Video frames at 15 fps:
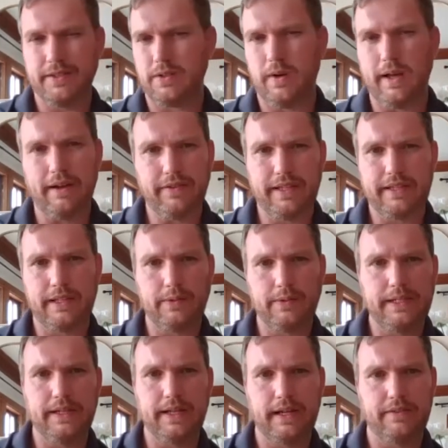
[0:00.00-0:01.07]
So everything that you
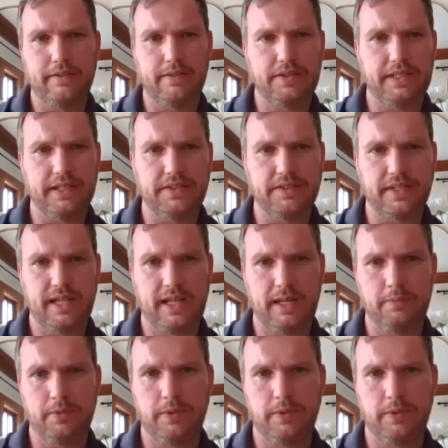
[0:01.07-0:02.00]
need out of the CSM,